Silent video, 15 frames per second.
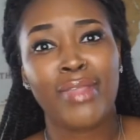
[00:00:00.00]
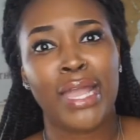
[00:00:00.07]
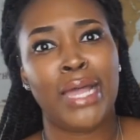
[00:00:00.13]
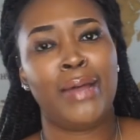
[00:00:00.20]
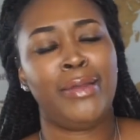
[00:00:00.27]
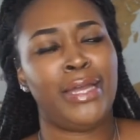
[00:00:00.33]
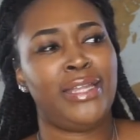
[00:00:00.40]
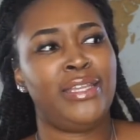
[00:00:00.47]

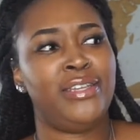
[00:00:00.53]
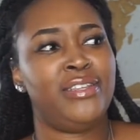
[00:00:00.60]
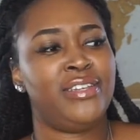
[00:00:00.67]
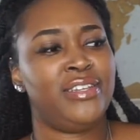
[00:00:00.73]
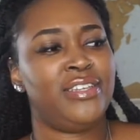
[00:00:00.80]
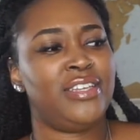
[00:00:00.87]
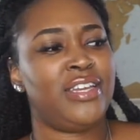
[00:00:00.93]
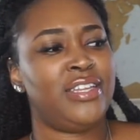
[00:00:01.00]
I
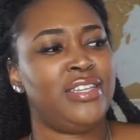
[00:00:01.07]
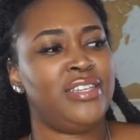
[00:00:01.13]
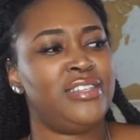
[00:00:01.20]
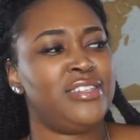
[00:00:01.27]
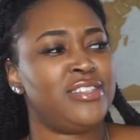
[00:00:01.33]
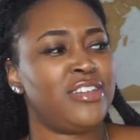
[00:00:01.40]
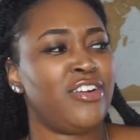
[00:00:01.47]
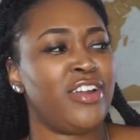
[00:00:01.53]
need to
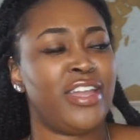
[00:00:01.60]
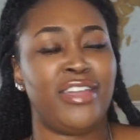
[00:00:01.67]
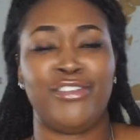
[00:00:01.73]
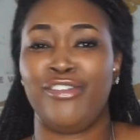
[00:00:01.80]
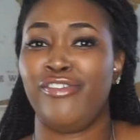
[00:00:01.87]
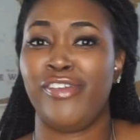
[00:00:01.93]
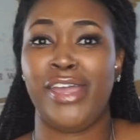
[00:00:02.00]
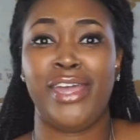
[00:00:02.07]
start getting
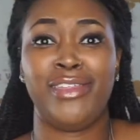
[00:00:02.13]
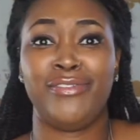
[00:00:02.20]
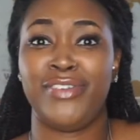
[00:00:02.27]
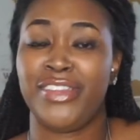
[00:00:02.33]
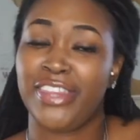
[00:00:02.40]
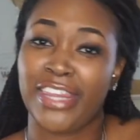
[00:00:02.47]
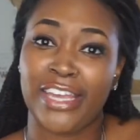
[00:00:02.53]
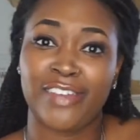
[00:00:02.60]
creative
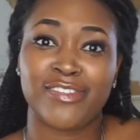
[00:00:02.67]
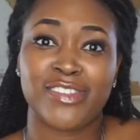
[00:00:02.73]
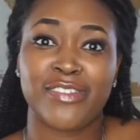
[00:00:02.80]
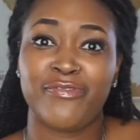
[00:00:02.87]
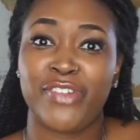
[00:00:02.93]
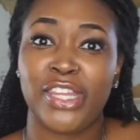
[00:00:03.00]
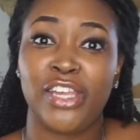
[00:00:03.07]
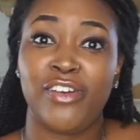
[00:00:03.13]
and think of some
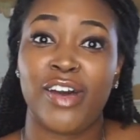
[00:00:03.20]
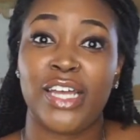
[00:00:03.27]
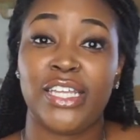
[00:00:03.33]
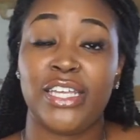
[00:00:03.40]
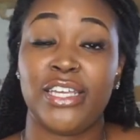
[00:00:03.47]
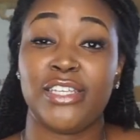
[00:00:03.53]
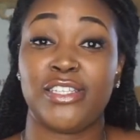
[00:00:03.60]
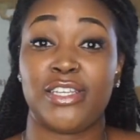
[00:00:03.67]
video
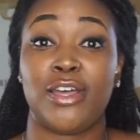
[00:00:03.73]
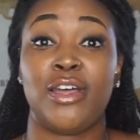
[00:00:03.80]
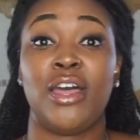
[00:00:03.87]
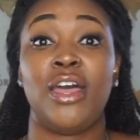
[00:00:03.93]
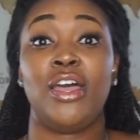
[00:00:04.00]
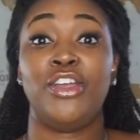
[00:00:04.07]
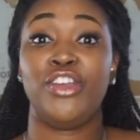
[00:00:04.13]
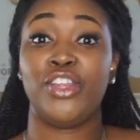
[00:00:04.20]
ideas,
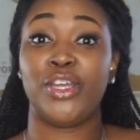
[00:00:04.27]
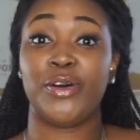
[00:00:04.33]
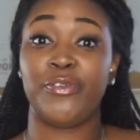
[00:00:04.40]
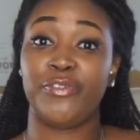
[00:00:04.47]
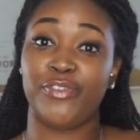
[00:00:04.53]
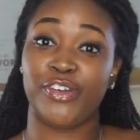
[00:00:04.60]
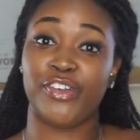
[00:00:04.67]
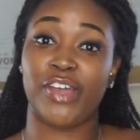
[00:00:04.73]
you know,
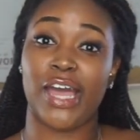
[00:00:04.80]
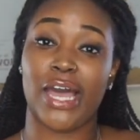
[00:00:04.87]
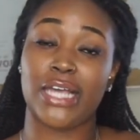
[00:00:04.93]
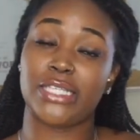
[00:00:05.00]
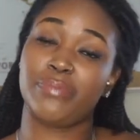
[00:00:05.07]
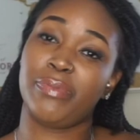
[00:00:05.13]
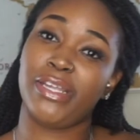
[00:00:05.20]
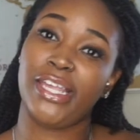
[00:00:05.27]
for you guys.
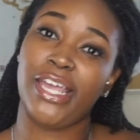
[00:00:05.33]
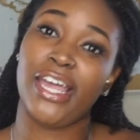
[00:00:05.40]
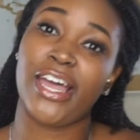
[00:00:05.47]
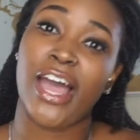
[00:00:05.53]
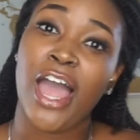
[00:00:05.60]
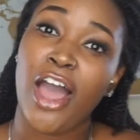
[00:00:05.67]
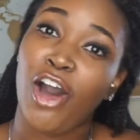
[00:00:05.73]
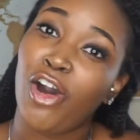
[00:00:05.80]
But yeah,
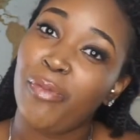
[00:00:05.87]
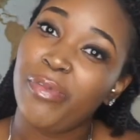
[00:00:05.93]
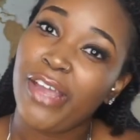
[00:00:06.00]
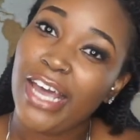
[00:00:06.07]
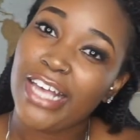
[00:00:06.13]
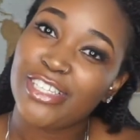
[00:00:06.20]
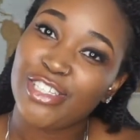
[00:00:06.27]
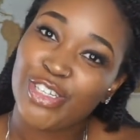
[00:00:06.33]
hope you
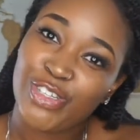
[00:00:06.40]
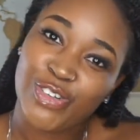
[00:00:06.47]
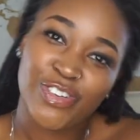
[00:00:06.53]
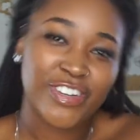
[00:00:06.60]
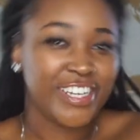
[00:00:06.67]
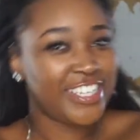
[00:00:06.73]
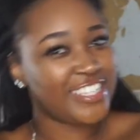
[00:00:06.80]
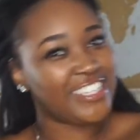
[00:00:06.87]
guys
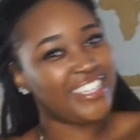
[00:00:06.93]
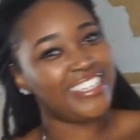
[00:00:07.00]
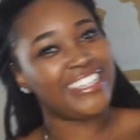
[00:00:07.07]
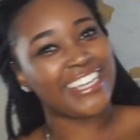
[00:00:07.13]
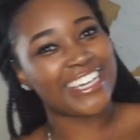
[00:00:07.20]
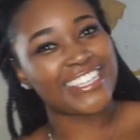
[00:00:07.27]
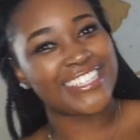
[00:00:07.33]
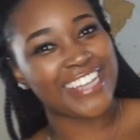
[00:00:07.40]
enjoyed. See you
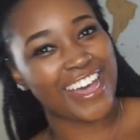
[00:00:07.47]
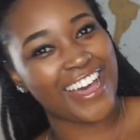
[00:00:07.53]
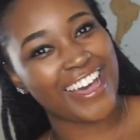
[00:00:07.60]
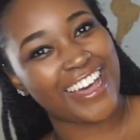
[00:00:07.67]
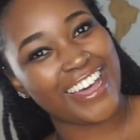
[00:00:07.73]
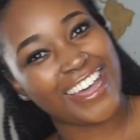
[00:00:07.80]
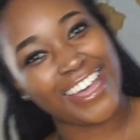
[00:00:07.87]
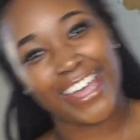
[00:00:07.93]
next
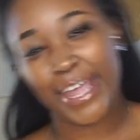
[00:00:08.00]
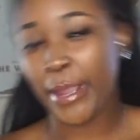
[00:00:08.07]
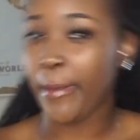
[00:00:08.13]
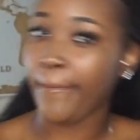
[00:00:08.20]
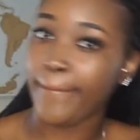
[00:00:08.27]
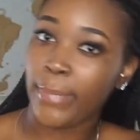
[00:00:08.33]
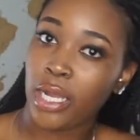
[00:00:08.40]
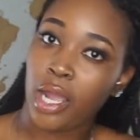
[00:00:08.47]

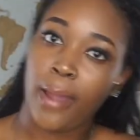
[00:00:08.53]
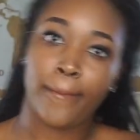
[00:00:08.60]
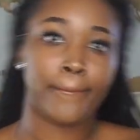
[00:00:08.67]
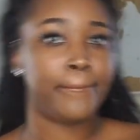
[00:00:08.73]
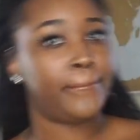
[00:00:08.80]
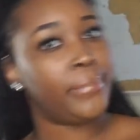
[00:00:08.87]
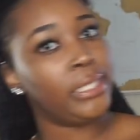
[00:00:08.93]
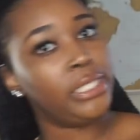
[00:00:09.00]
time.
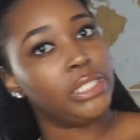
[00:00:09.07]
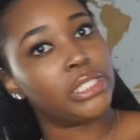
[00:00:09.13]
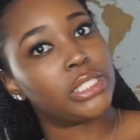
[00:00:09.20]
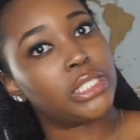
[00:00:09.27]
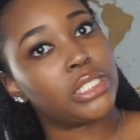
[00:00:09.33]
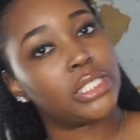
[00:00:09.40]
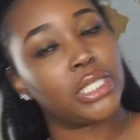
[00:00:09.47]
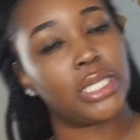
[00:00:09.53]
Peace.